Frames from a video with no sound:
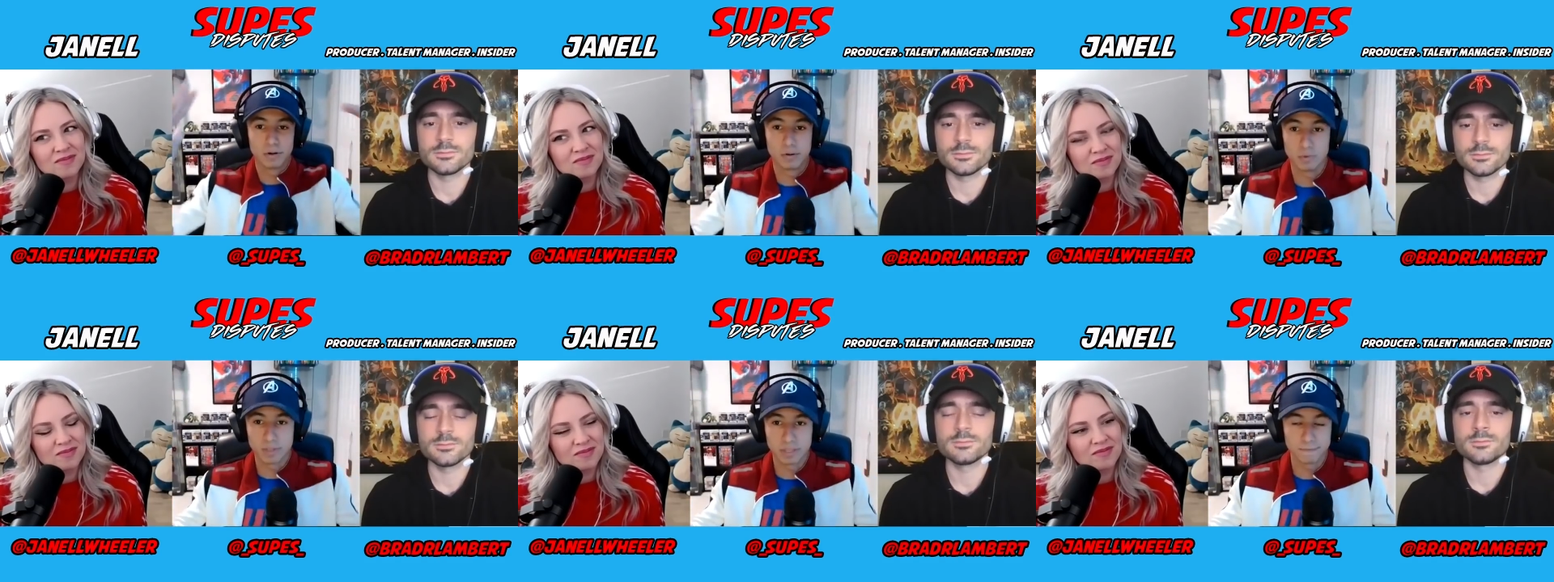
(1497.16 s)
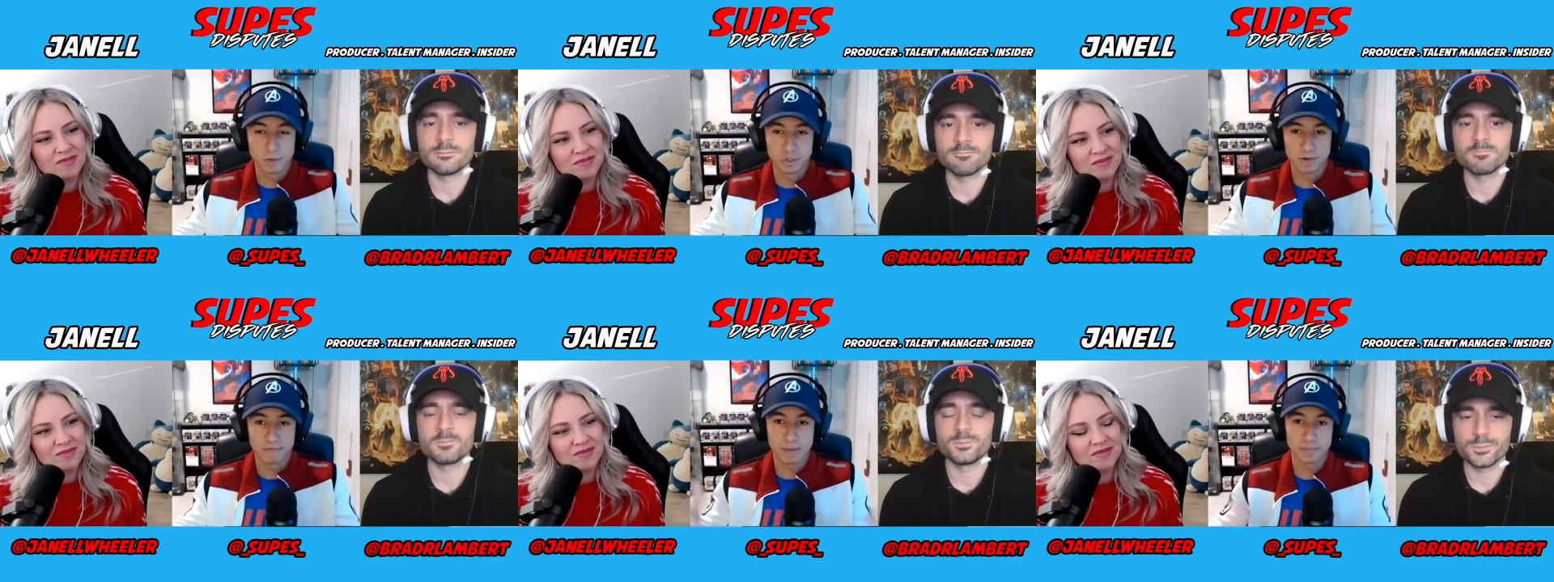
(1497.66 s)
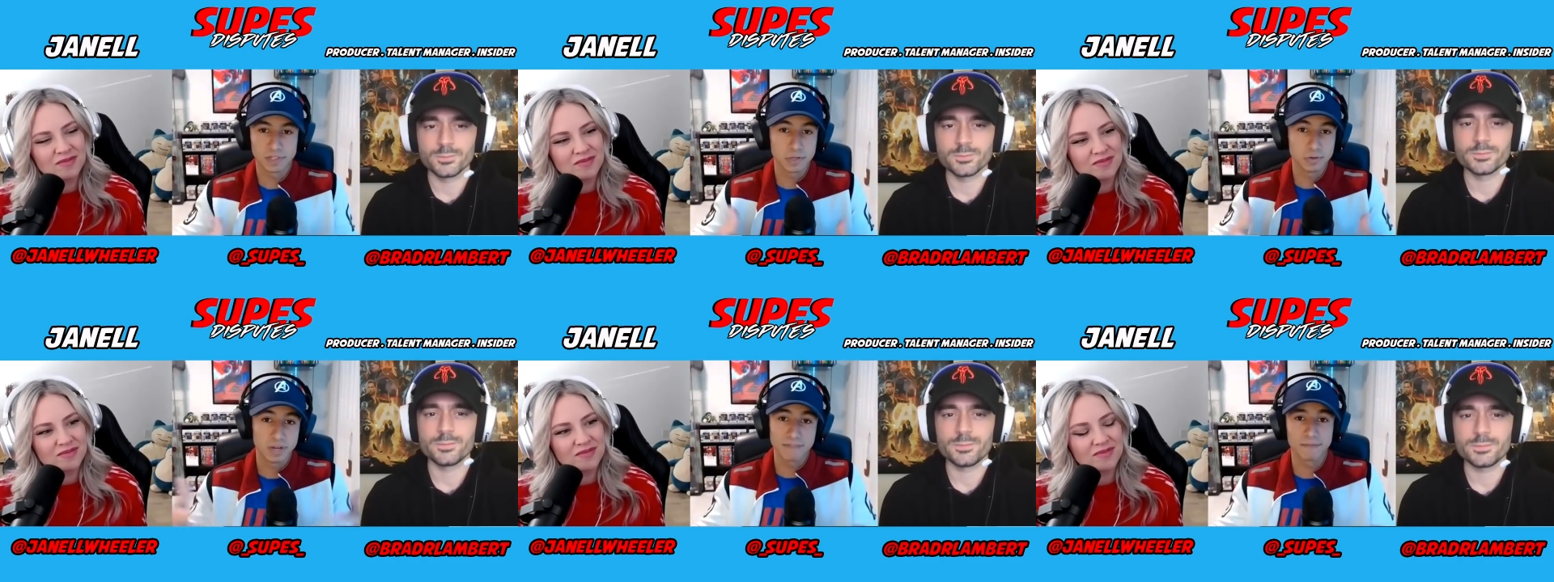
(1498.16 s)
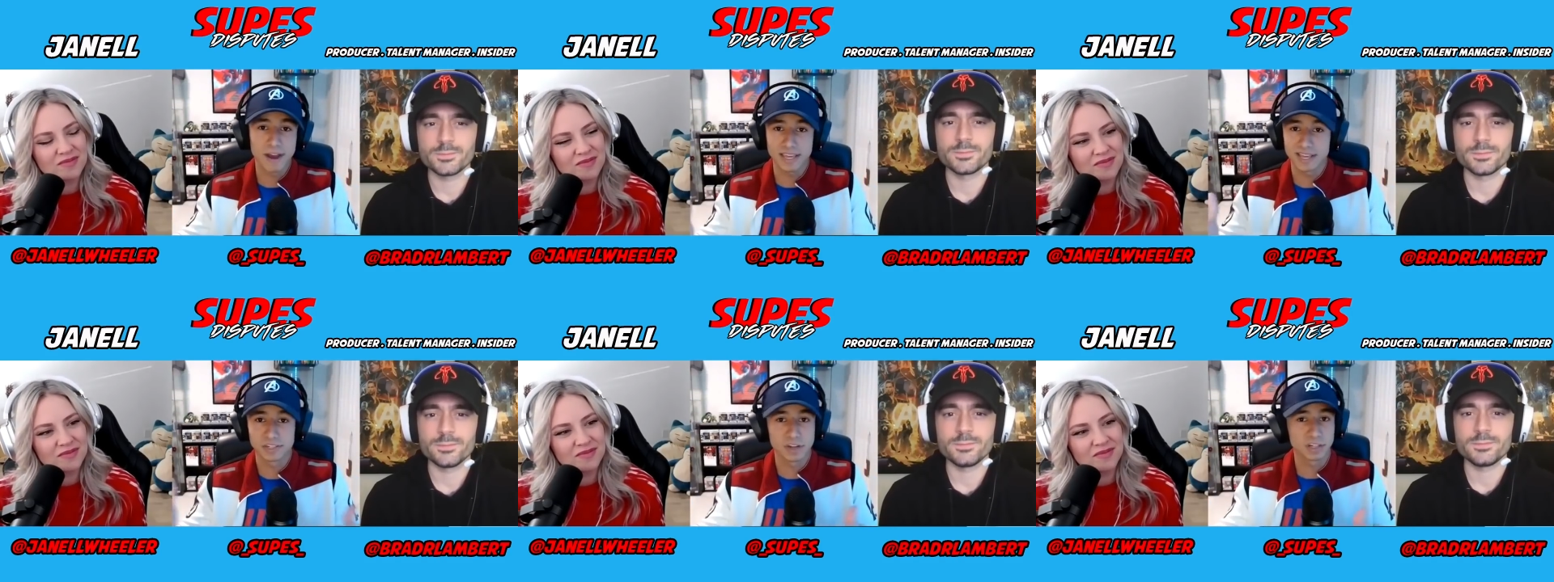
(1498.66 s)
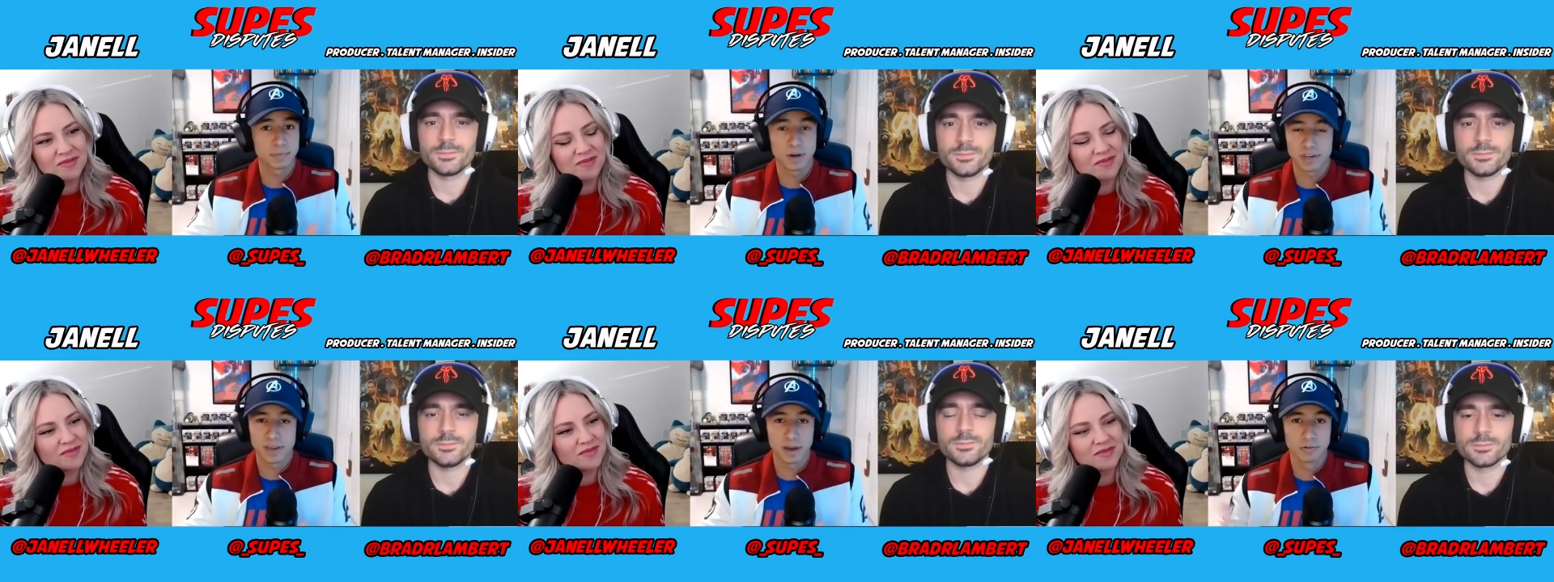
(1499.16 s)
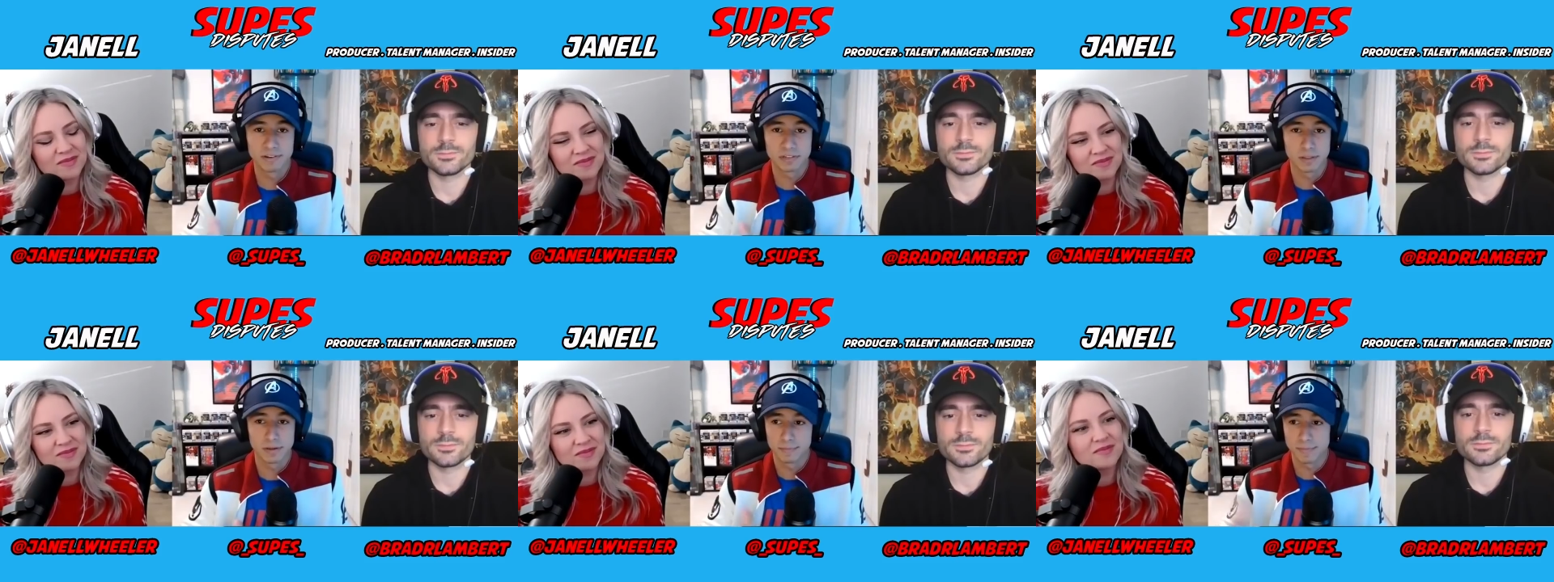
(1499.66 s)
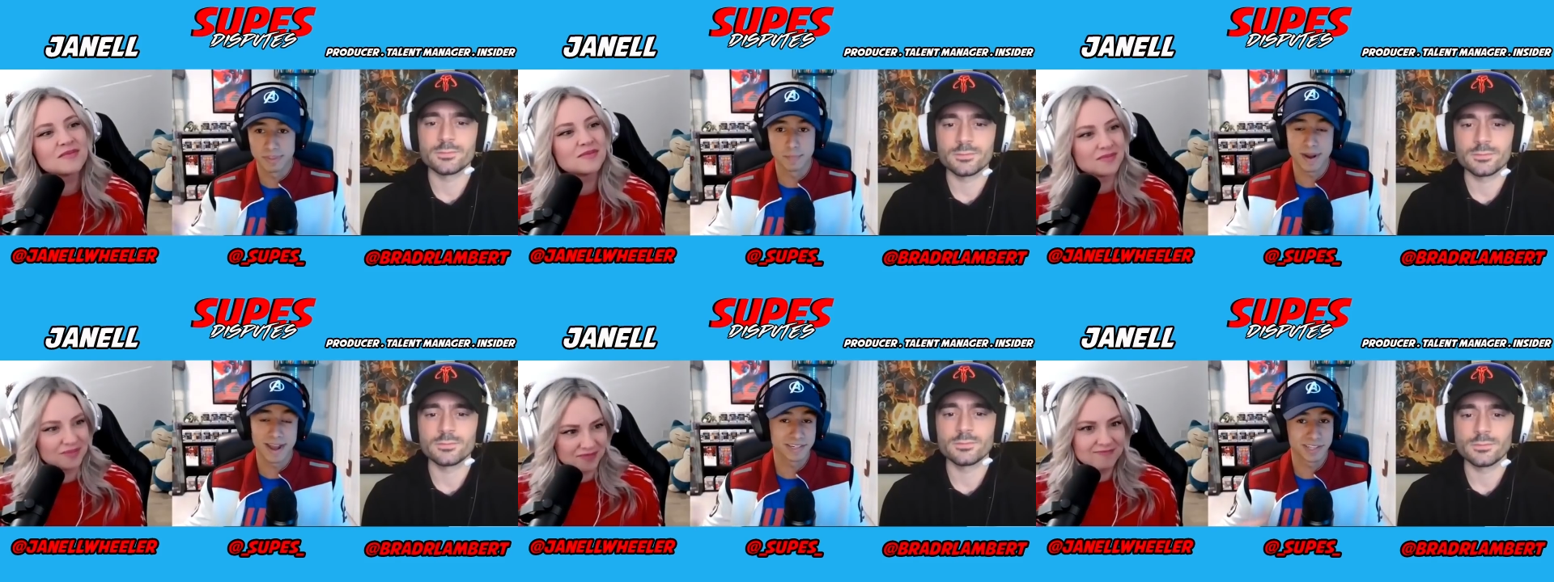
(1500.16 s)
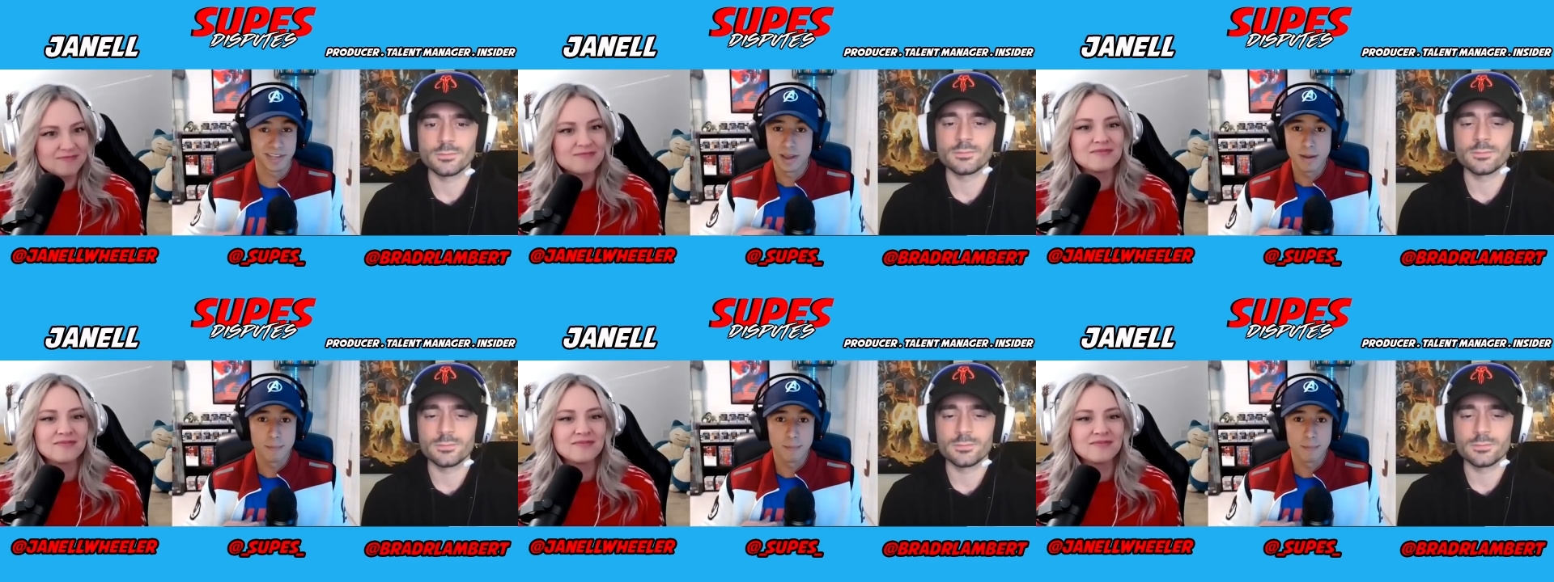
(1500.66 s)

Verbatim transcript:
Speaker 1: within the future of the MCU. Kevin Feige has talked about Keanu Reeves in the, in the past.